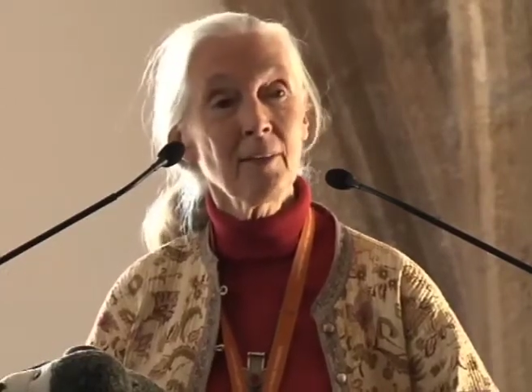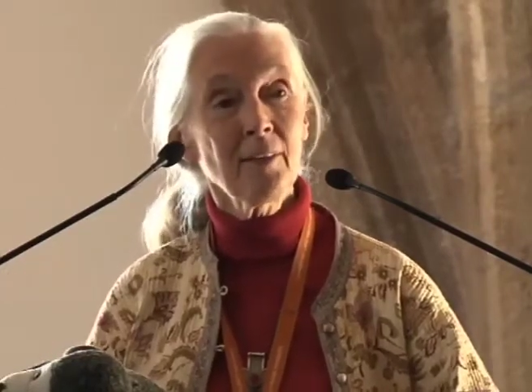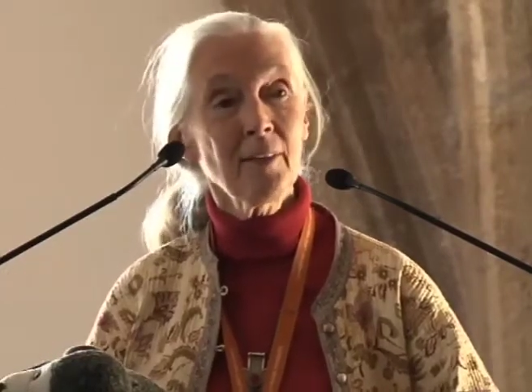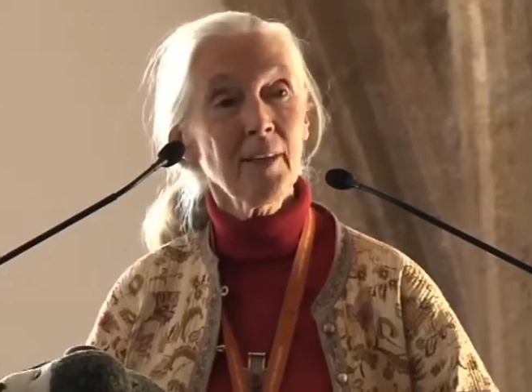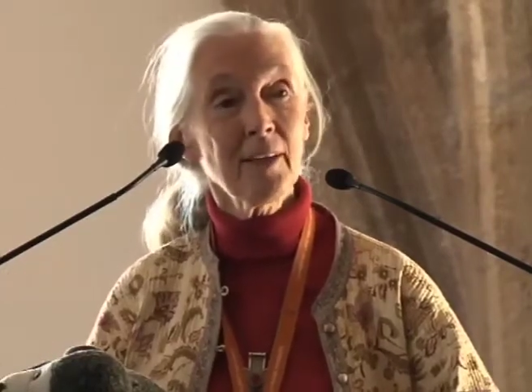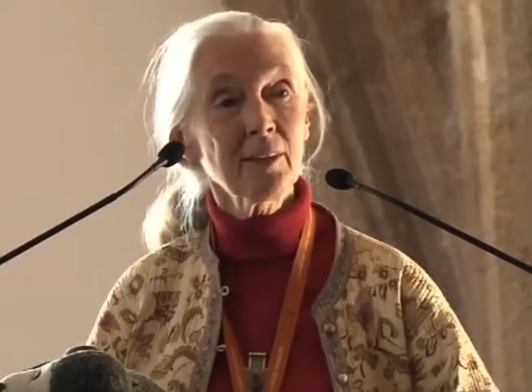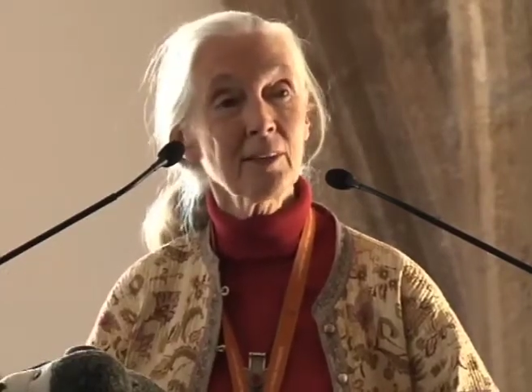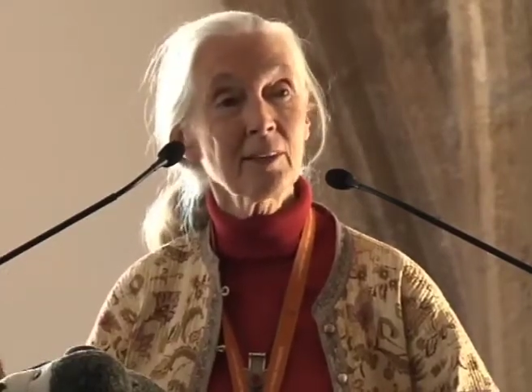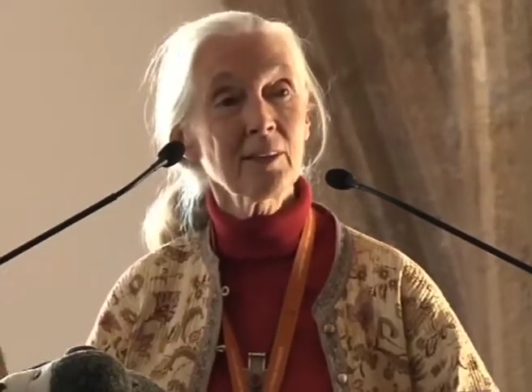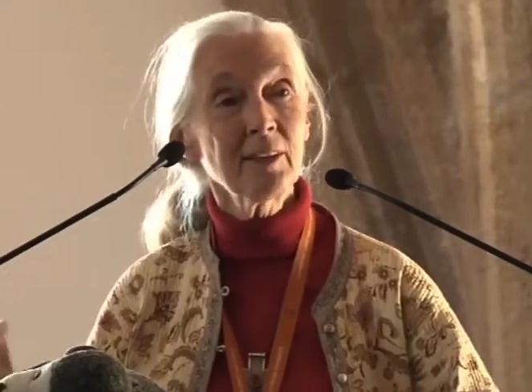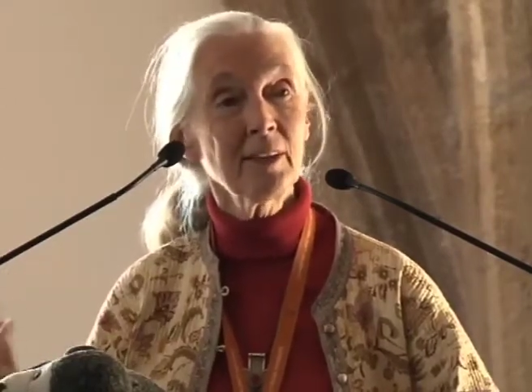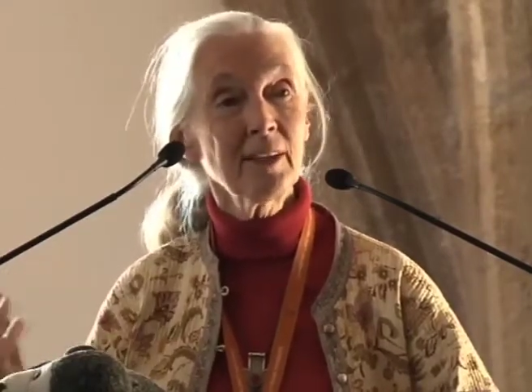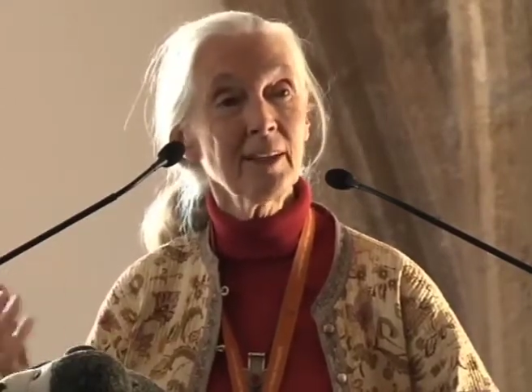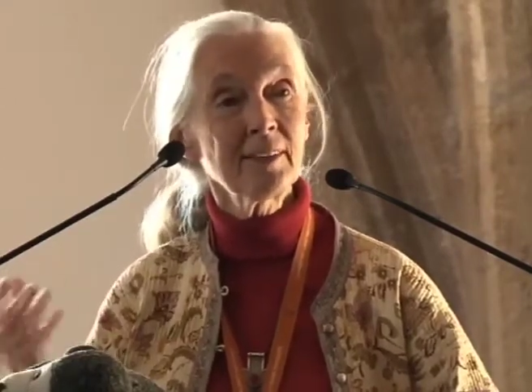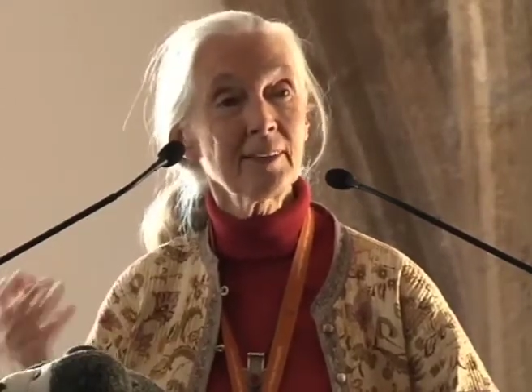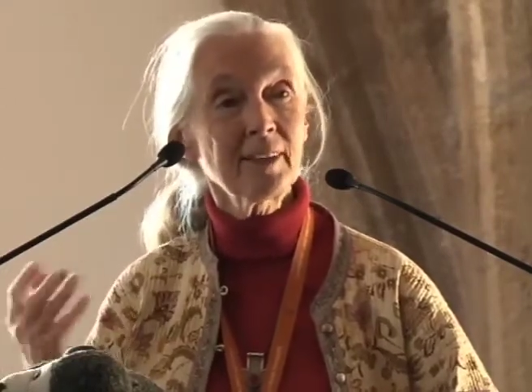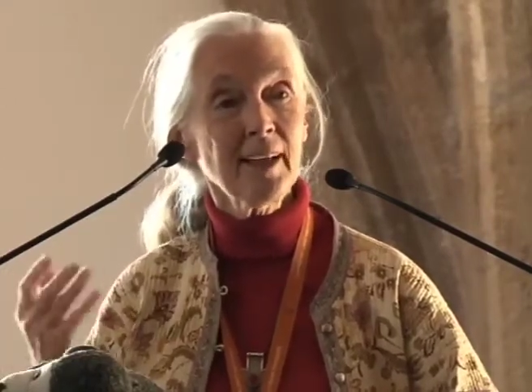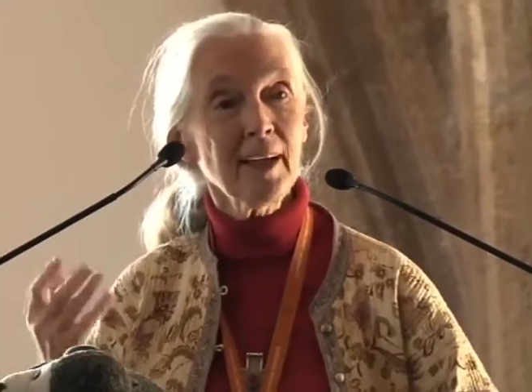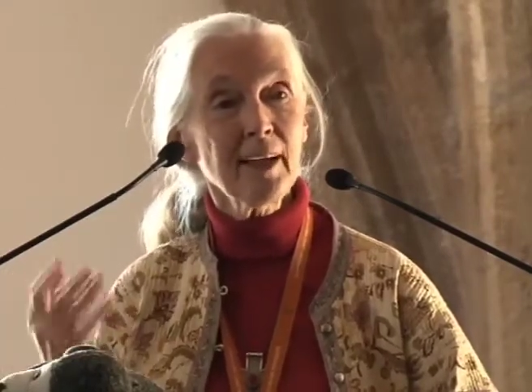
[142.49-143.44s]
that it's